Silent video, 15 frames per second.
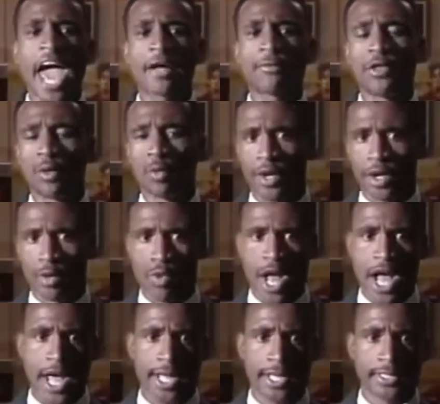acted when
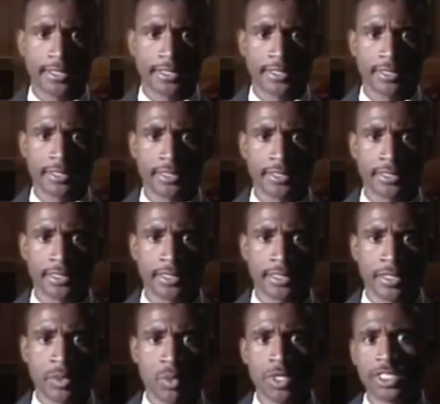arrived
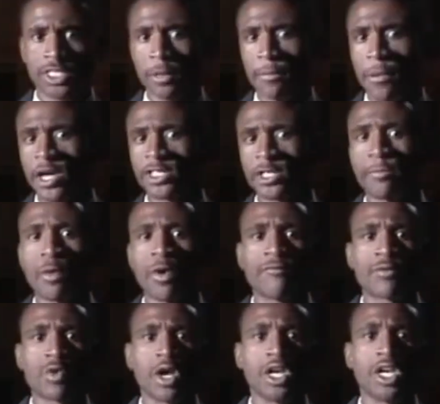was the departure
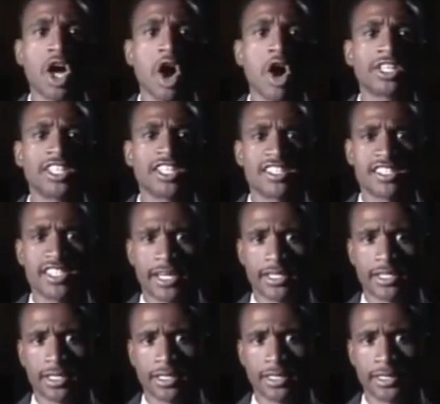point for a long
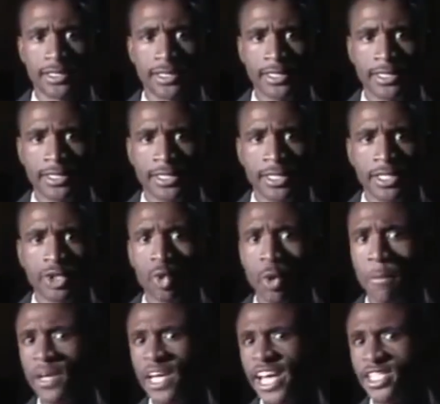descent
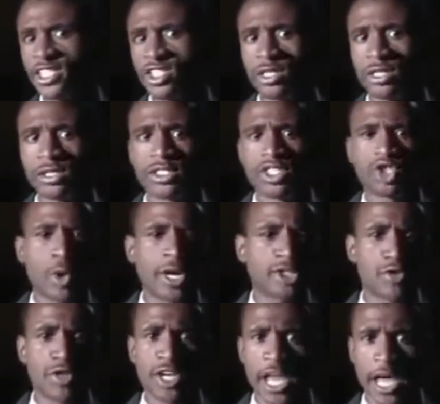to a place
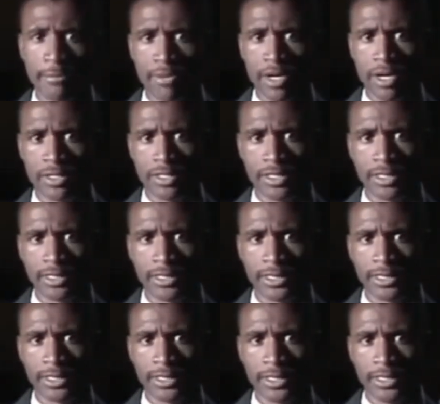stranger than nightmares,
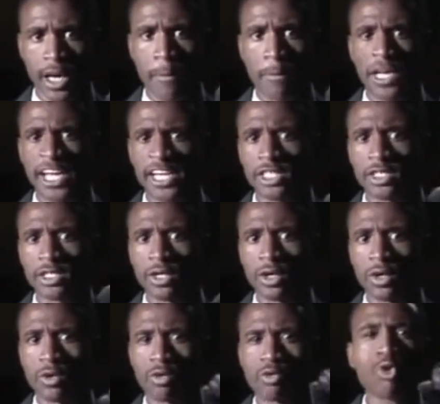a place
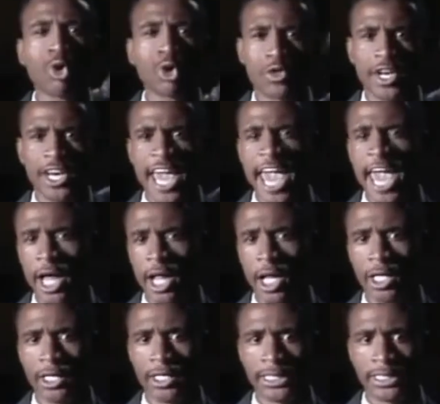crueler than
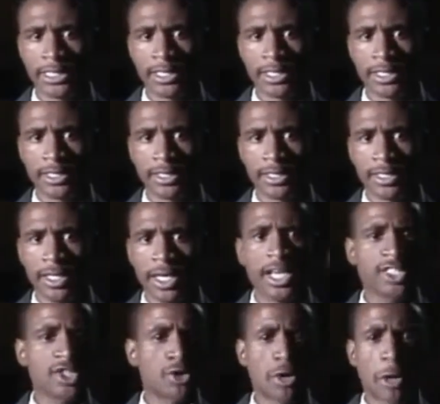hell.
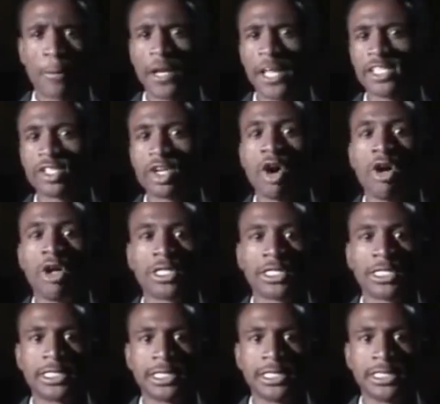He's entered a place called
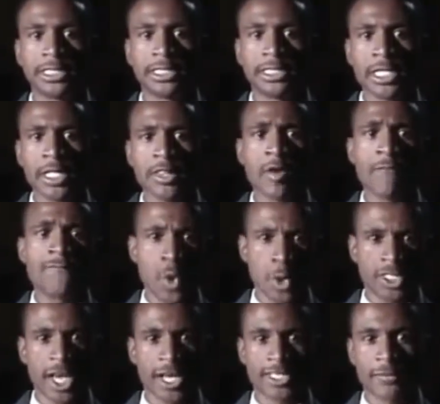the
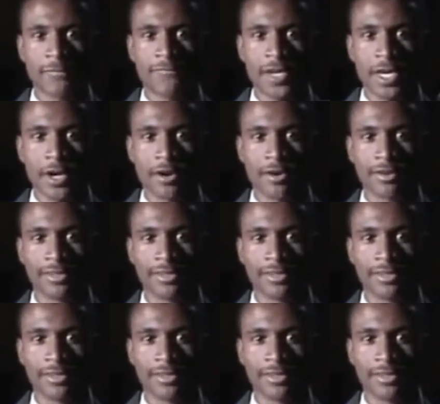Vortex of Fear.